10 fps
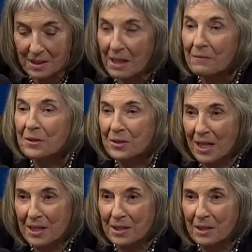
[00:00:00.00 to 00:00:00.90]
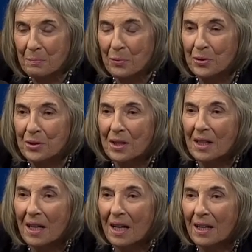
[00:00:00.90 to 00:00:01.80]
devastated to the point
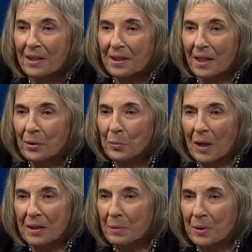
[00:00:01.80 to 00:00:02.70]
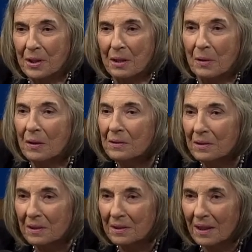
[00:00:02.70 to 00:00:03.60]
that I thought, well, I don't want to go
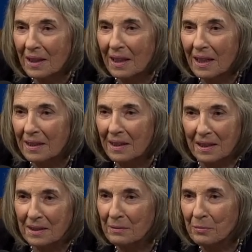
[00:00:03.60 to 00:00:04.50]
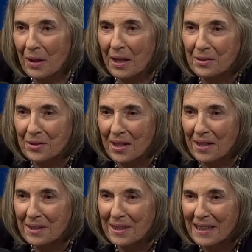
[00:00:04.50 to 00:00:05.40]
on. I can't live without
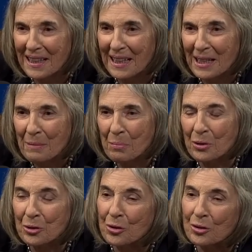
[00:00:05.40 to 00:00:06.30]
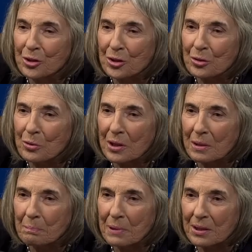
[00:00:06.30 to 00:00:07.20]
sight. Because it's not just looking
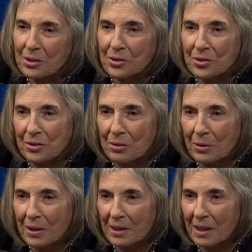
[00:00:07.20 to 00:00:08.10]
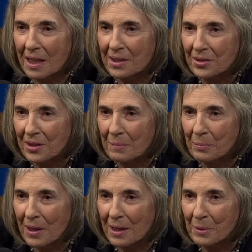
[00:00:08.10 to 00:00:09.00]
at pictures, it's looking at the
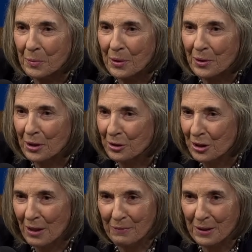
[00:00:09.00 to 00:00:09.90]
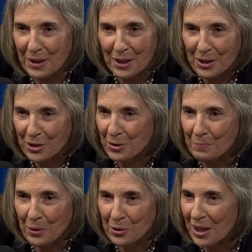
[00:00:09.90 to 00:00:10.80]
landscape around me. We're in this lovely
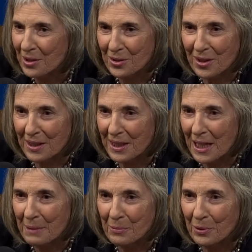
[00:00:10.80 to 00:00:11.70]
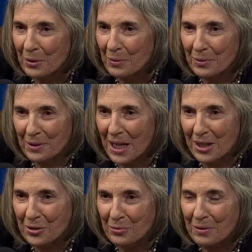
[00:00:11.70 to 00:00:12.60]
spot outside Canberra on the
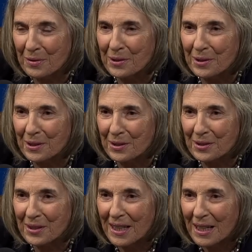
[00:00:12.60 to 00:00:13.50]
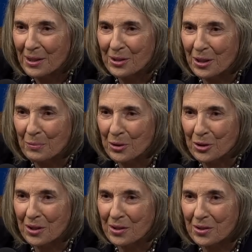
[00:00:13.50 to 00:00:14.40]
Yass River, and it's,
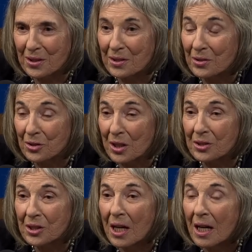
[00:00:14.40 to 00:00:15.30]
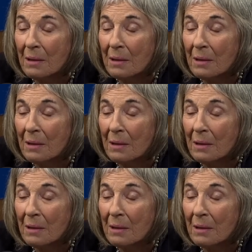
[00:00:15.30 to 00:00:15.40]
watching the season change.